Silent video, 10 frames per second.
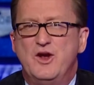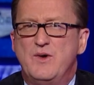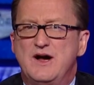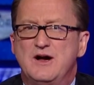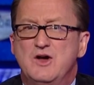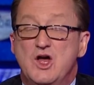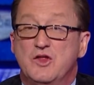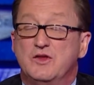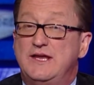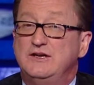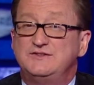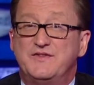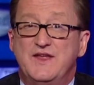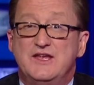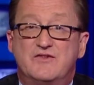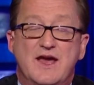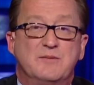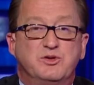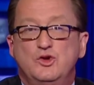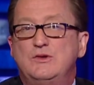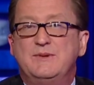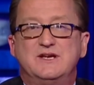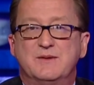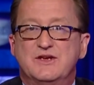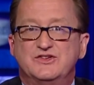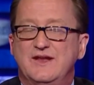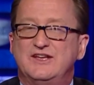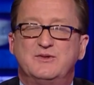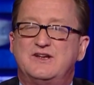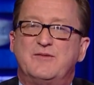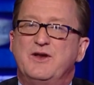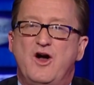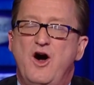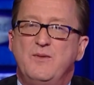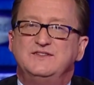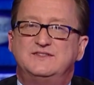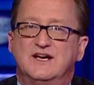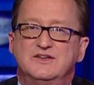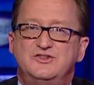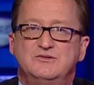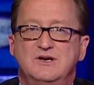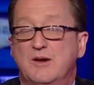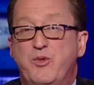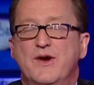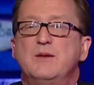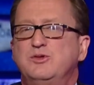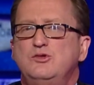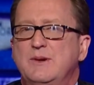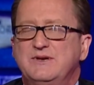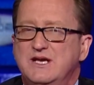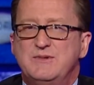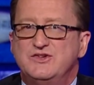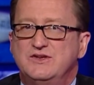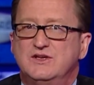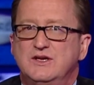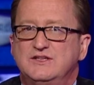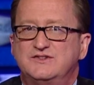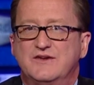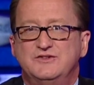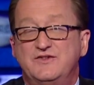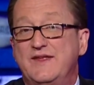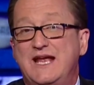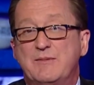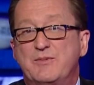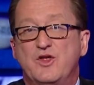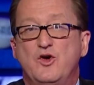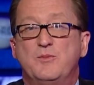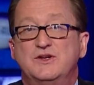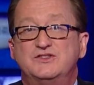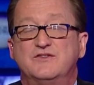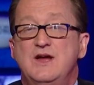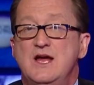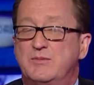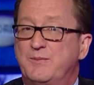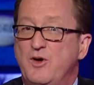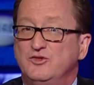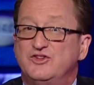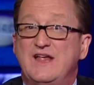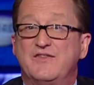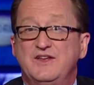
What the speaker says: You know, here's the thing. You've got a blue ribbon commission, and that's what government always does. You appoint a blue ribbon commission to look at stuff, and so they come up with a whole bunch of proposals.